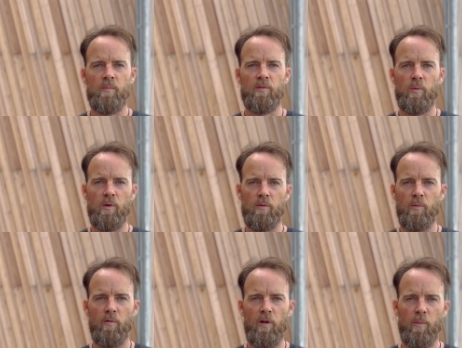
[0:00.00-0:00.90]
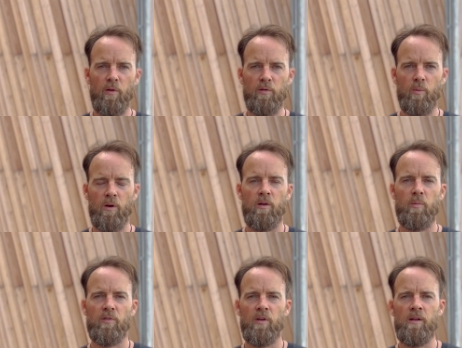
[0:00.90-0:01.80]
So we fill up those
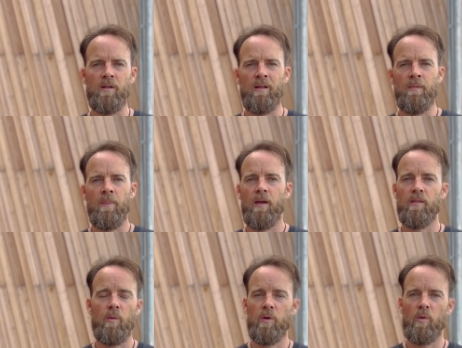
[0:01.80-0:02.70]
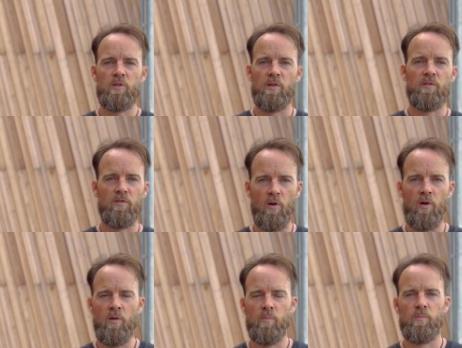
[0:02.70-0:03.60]
100%, and then we don't just
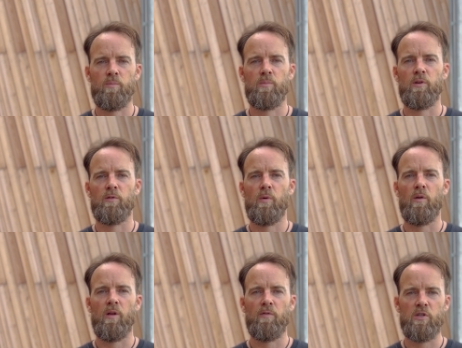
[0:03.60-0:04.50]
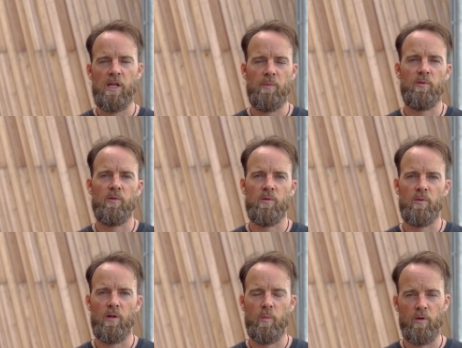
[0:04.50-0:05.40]
draw, because we already have shapes
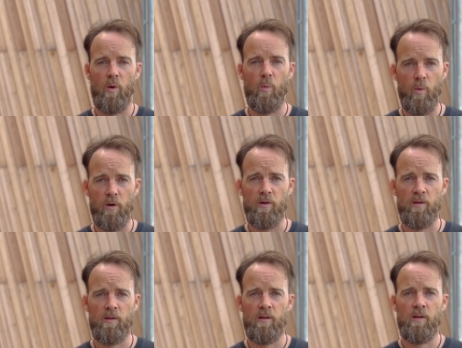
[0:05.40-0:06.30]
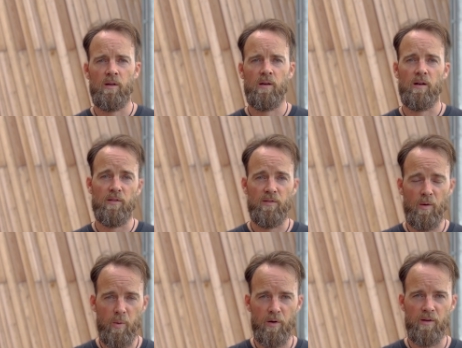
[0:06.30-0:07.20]
that we know worked and are
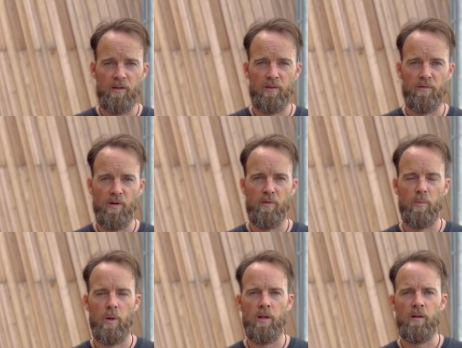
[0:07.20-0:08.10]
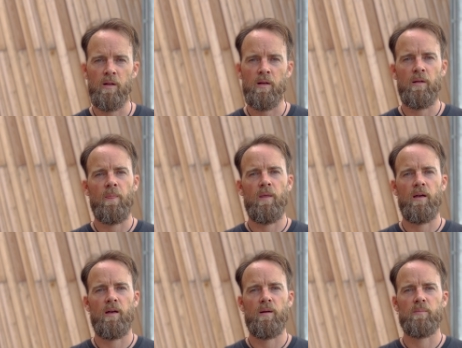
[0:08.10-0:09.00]
still working very well.
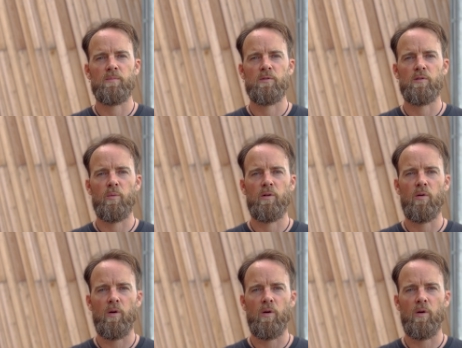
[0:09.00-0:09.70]
So we